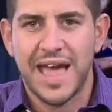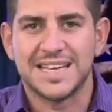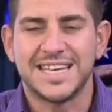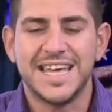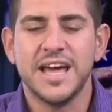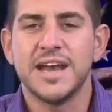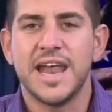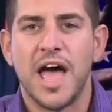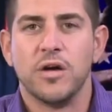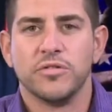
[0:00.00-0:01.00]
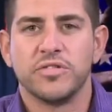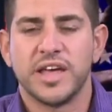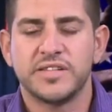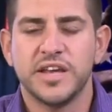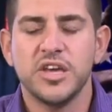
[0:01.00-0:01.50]
as he announced
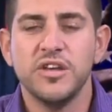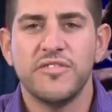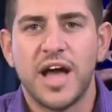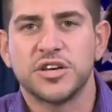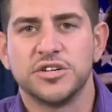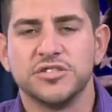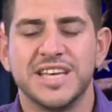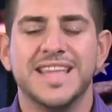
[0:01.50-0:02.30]
executive actions